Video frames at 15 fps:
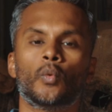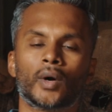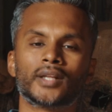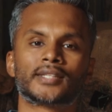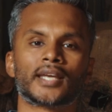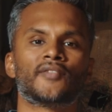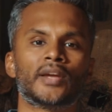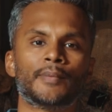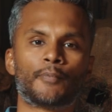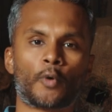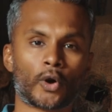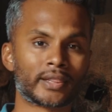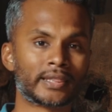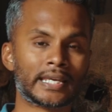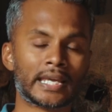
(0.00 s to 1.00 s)
Once I've
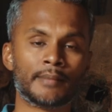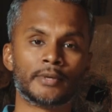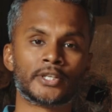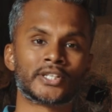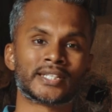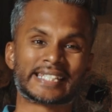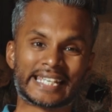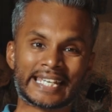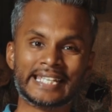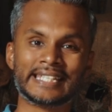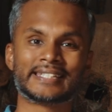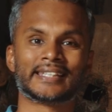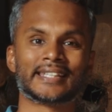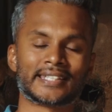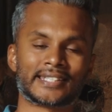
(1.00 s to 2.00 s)
imported the images
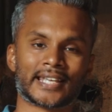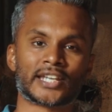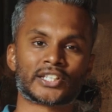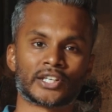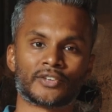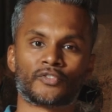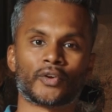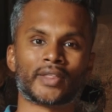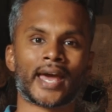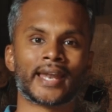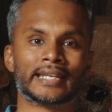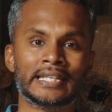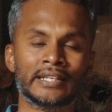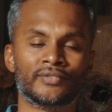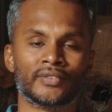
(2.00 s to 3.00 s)
into the session for
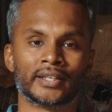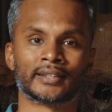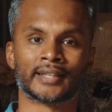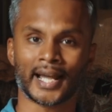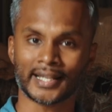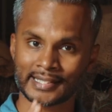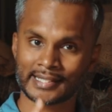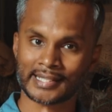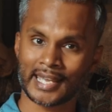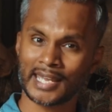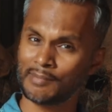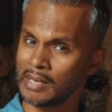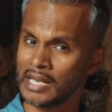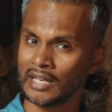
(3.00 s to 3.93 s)
that evening, that same